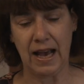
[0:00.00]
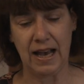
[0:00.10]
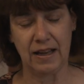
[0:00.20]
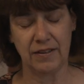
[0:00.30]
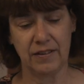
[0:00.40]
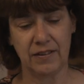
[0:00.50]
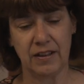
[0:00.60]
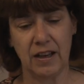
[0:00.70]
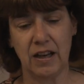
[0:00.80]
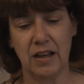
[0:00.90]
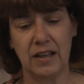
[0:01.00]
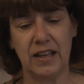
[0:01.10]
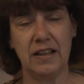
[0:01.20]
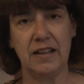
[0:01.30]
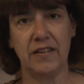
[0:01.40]
And
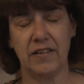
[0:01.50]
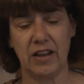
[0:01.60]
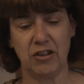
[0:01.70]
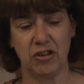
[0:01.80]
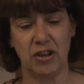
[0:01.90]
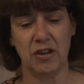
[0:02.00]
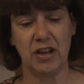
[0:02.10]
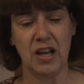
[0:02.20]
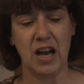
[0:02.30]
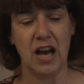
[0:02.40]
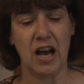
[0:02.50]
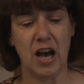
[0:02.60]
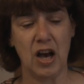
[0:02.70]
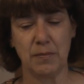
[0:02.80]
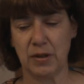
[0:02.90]
in this session,
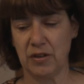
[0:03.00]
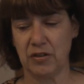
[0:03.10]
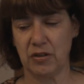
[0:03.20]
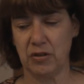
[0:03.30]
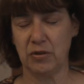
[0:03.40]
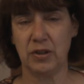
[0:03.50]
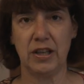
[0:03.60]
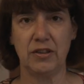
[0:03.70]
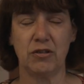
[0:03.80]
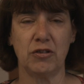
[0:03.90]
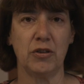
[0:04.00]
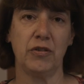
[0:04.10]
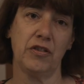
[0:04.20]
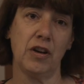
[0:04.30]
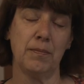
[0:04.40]
I'm going to
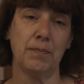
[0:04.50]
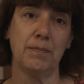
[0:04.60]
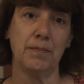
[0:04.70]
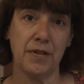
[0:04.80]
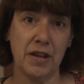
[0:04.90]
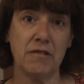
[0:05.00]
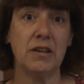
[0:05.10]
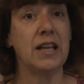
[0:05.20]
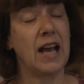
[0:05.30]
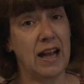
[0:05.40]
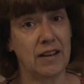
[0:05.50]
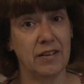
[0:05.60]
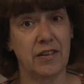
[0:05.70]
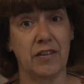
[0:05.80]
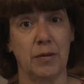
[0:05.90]
introduce some theory
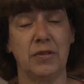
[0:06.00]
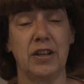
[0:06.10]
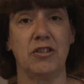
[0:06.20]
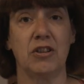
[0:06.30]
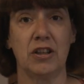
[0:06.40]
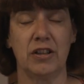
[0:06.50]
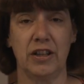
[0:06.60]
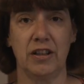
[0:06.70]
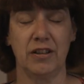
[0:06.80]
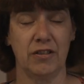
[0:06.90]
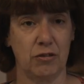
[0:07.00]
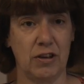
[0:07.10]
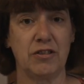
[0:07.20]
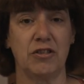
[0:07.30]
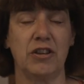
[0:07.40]
and some teacher learning
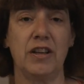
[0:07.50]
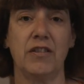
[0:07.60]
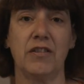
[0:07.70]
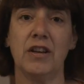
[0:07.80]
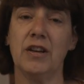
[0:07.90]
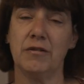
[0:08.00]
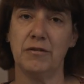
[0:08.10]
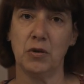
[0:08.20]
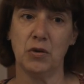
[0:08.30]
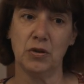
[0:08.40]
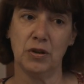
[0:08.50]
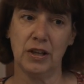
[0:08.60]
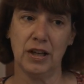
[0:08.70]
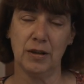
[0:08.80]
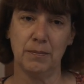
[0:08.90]
strategies for
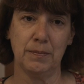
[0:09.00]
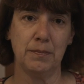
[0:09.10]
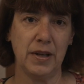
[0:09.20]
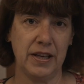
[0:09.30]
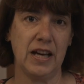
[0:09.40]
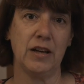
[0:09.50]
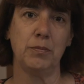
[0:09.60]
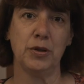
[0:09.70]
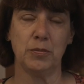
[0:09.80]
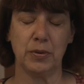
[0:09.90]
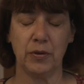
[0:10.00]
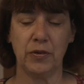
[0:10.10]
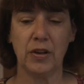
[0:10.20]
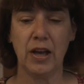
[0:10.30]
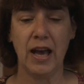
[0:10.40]
EAL
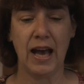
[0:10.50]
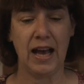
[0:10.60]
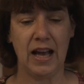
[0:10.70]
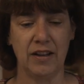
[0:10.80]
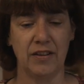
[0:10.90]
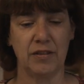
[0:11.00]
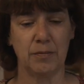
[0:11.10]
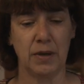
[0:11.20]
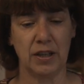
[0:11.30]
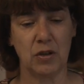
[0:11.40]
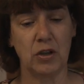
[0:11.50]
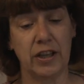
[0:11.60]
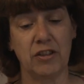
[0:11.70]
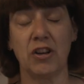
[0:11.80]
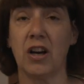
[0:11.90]
pupils. And my
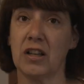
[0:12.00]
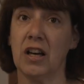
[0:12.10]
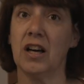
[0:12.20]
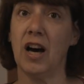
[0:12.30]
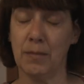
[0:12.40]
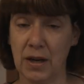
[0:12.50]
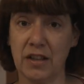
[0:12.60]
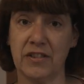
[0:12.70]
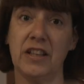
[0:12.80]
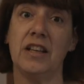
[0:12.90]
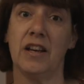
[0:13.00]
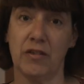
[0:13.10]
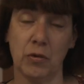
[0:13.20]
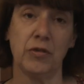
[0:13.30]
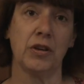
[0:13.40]
colleague Chaka Amadi
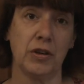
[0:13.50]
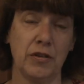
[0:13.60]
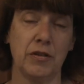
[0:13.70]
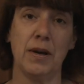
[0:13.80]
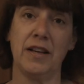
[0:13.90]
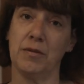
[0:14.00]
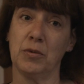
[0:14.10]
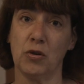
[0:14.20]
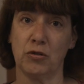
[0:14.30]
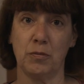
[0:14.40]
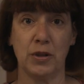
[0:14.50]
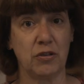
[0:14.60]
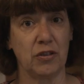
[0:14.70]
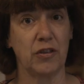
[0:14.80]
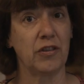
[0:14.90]
is also going to make some
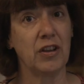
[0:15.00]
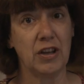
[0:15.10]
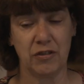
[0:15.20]
contributions,